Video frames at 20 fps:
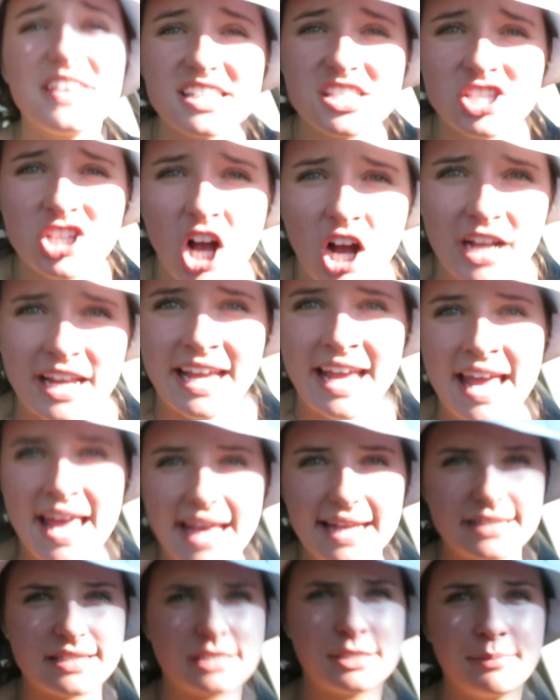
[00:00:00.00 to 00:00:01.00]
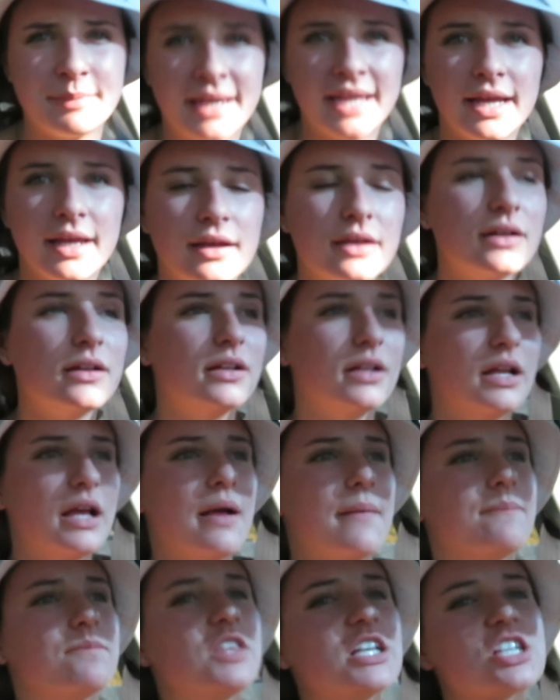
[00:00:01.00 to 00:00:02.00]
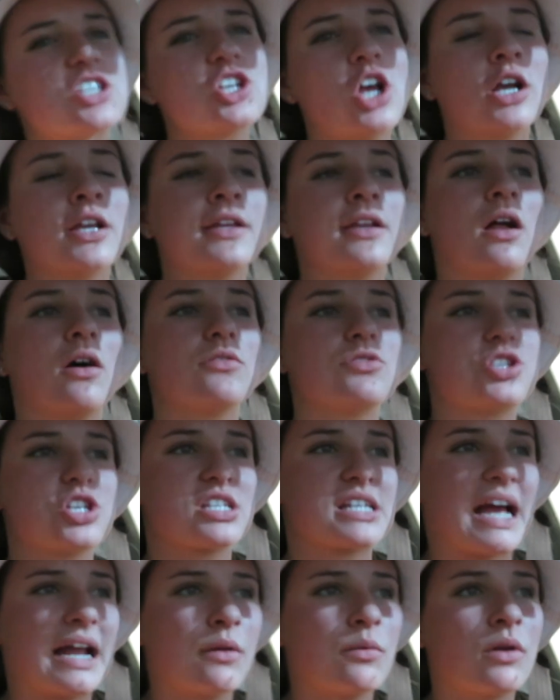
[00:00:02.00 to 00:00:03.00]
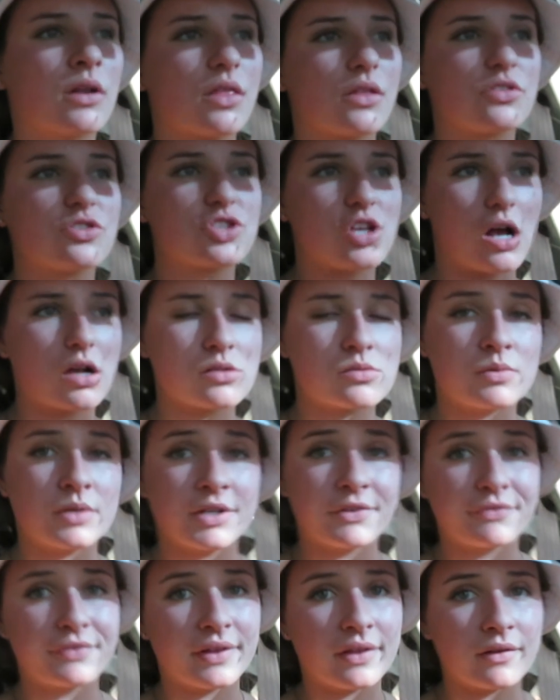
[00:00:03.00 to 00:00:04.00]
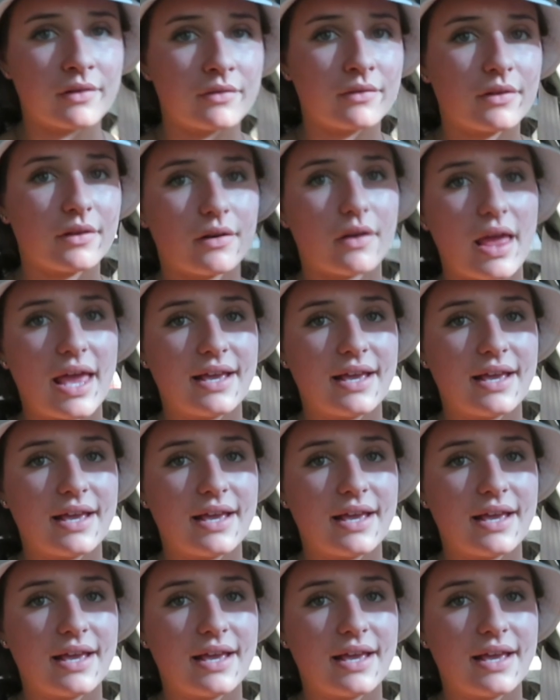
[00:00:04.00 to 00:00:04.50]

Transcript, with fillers: This song hits me. This song, you know, is just kind of one of those songs when you're feeling a little